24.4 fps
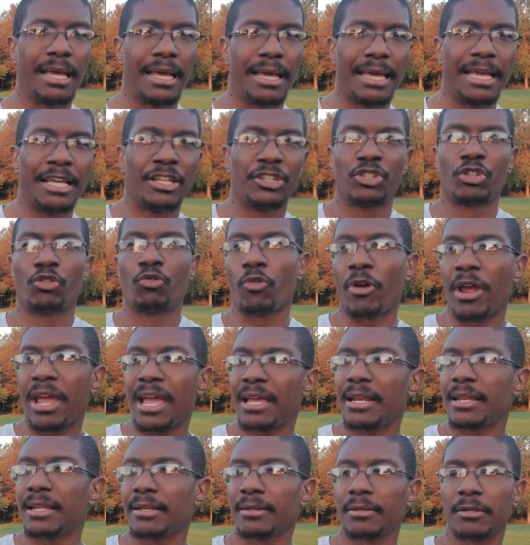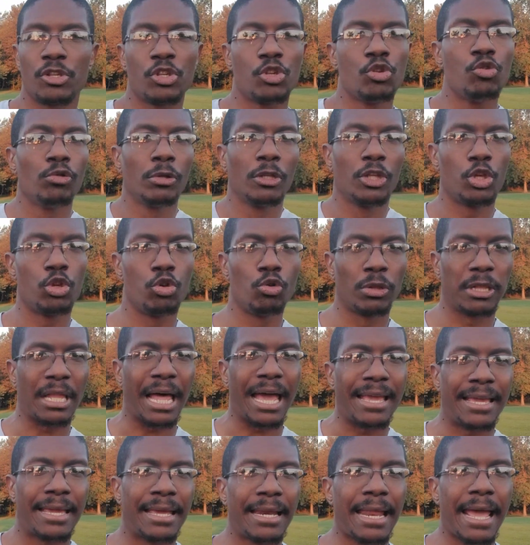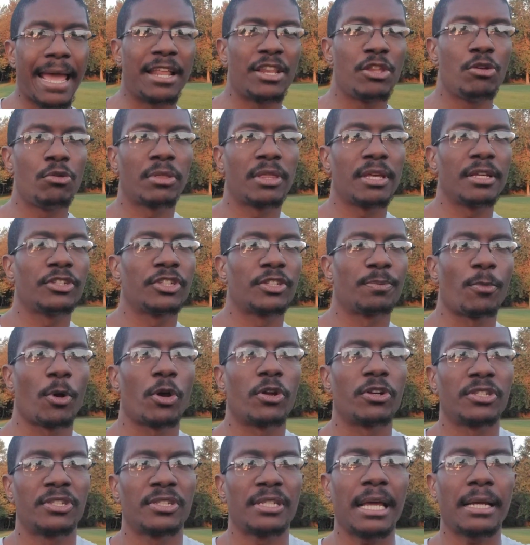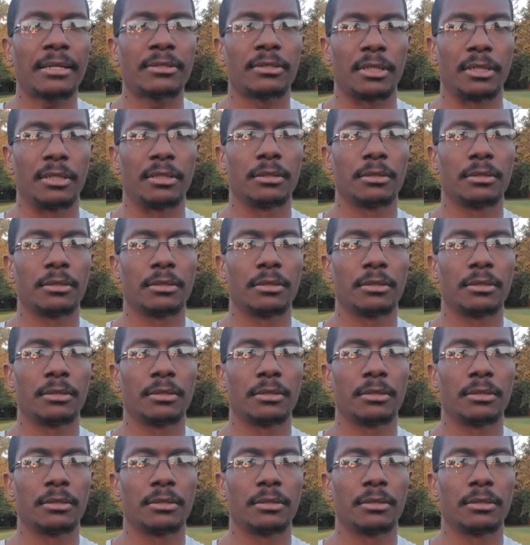is great. You like it, and you think smart is sexy,